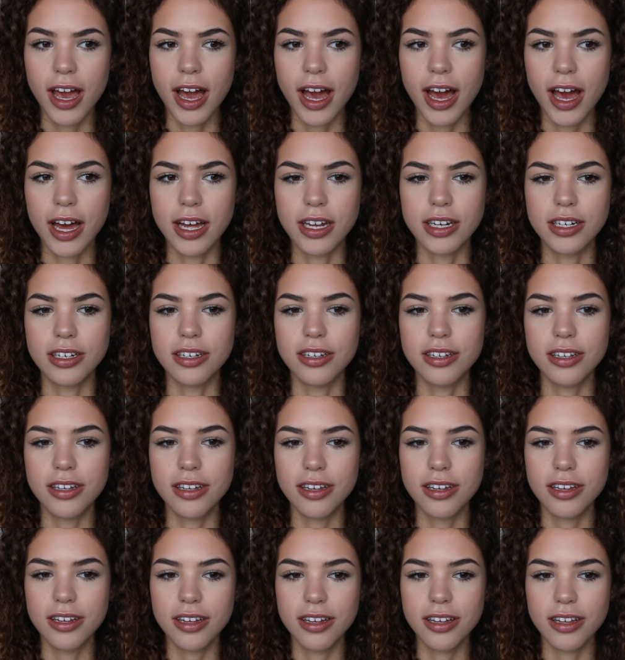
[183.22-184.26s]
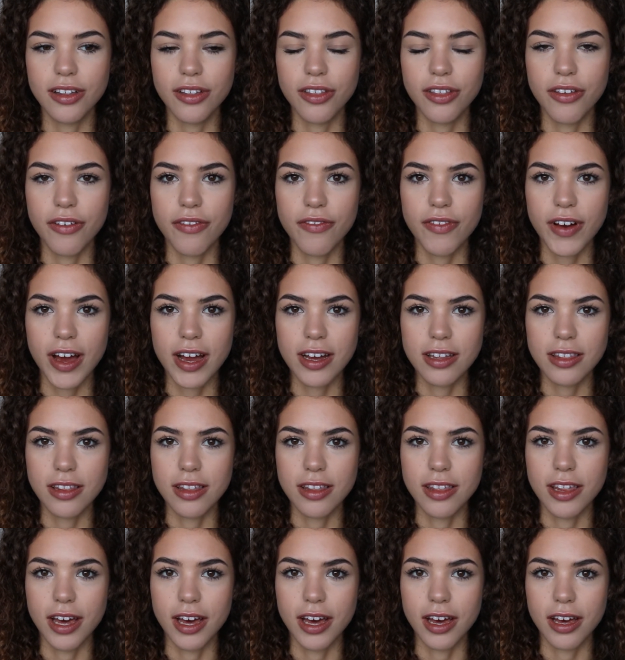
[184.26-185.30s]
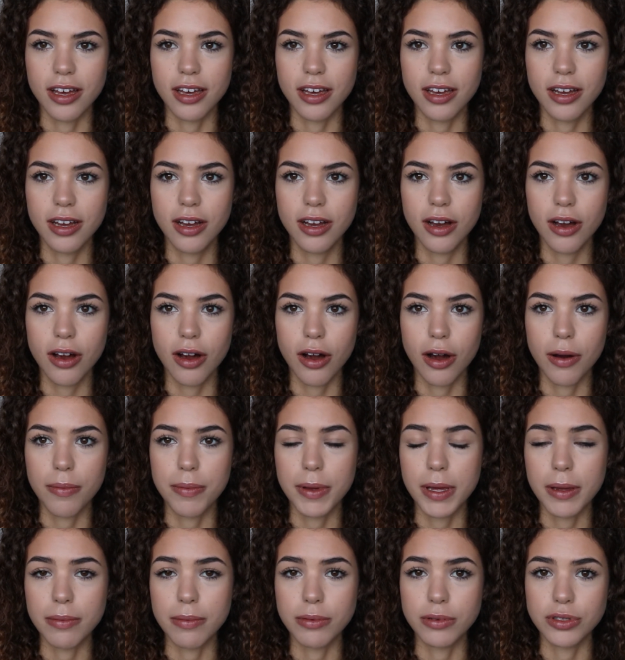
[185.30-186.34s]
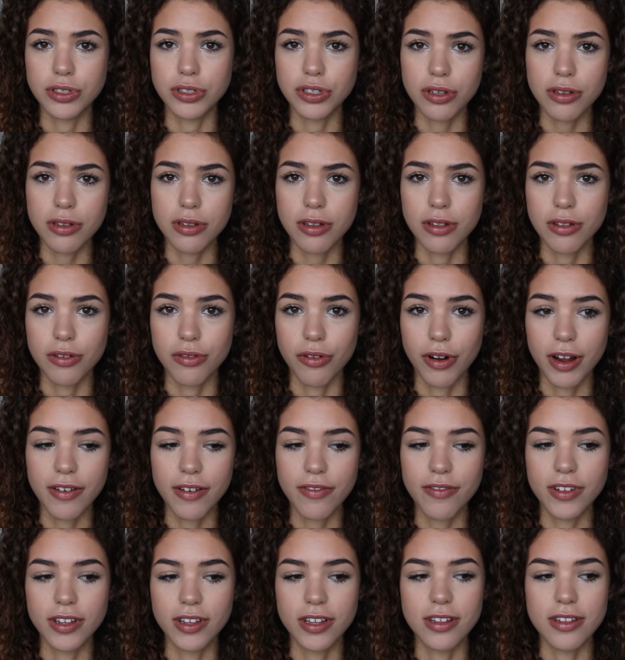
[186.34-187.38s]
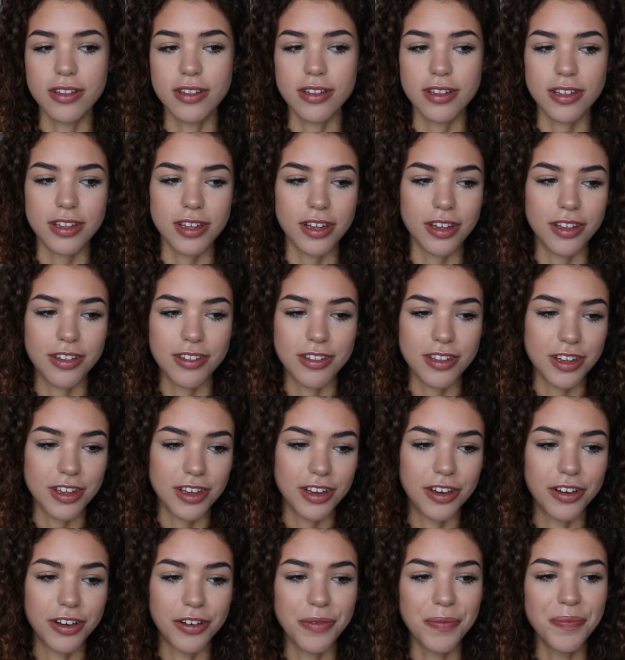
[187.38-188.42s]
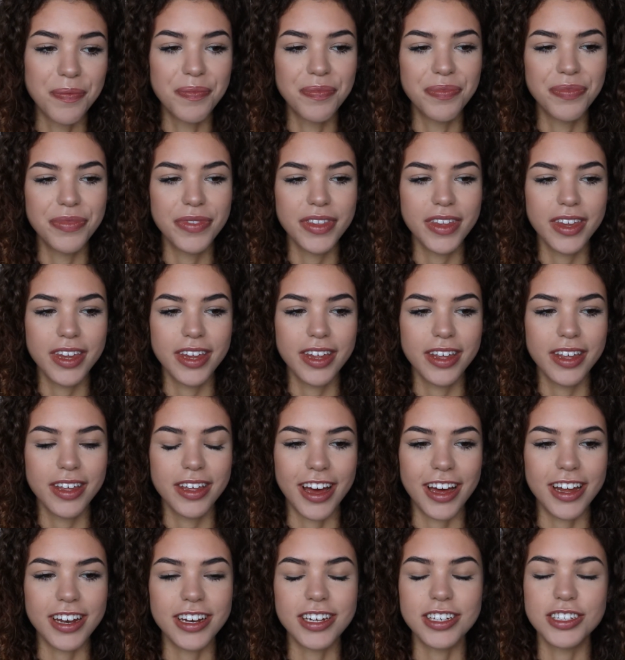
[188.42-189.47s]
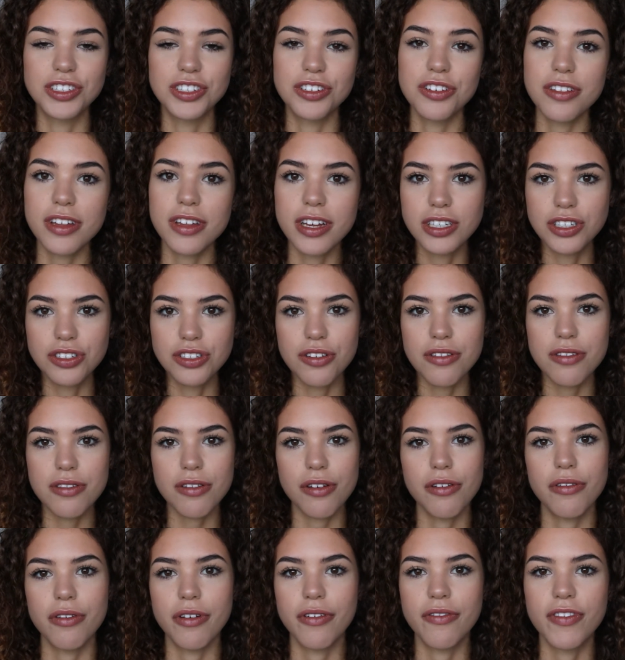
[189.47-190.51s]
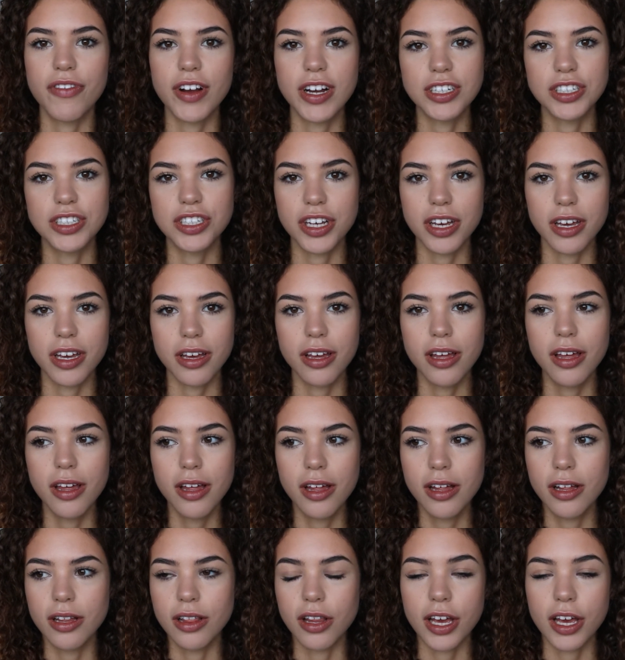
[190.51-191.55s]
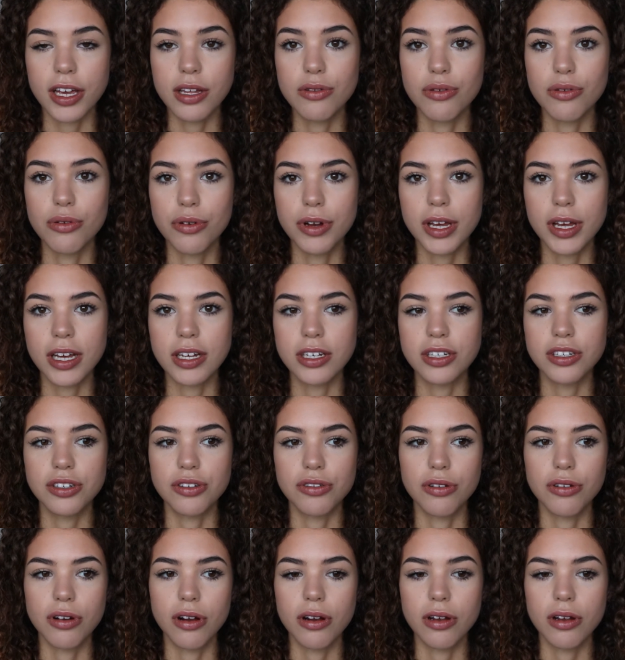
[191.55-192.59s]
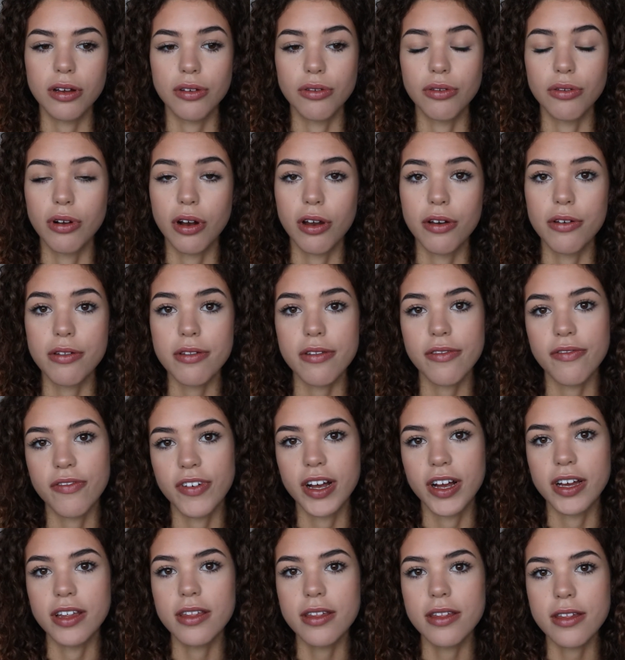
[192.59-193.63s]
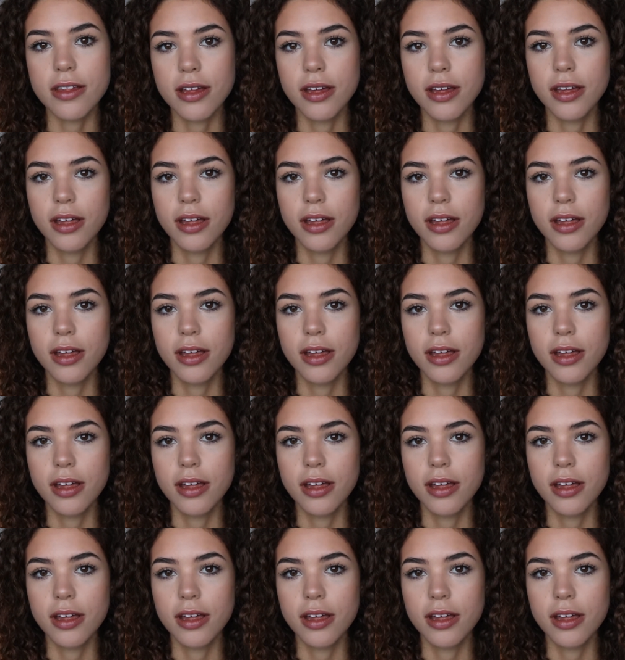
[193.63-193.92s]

and the fact that there are people just as grateful as you, and it's just so refreshing, like talking to your closer friends